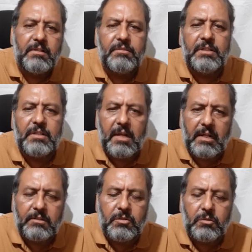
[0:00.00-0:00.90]
these are
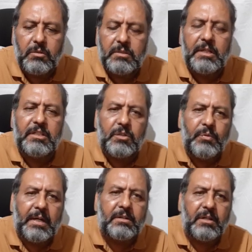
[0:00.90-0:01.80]
also the risk
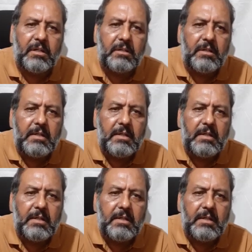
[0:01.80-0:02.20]
factor,